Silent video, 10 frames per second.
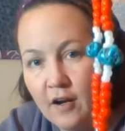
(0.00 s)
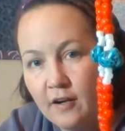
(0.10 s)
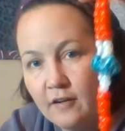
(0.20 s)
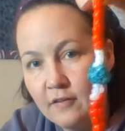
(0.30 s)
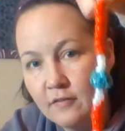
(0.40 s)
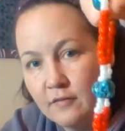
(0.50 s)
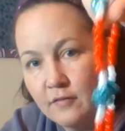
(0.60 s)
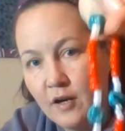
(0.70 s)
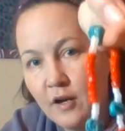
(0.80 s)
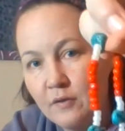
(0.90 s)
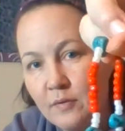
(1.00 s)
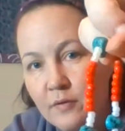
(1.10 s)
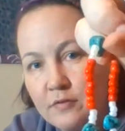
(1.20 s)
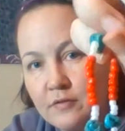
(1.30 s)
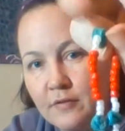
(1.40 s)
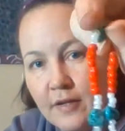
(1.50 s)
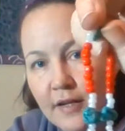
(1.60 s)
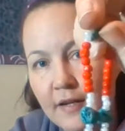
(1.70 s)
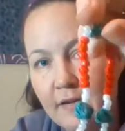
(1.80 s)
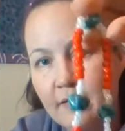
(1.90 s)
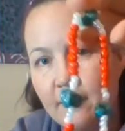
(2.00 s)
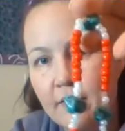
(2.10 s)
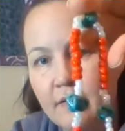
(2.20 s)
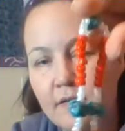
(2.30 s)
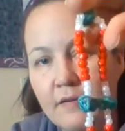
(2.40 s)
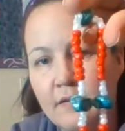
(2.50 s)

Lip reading: So stay tuned till the next section of this video,